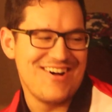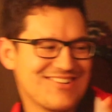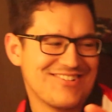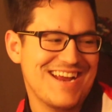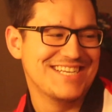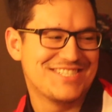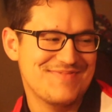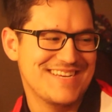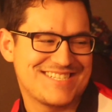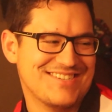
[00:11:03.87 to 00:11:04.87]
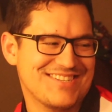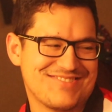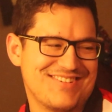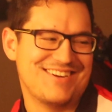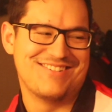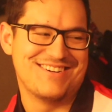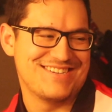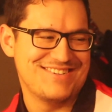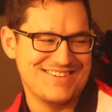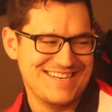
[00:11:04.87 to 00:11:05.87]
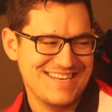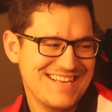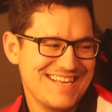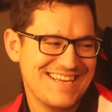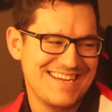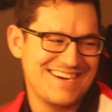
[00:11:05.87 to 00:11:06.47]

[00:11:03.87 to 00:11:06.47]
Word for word: long-range missile. I mean, I was reeling. He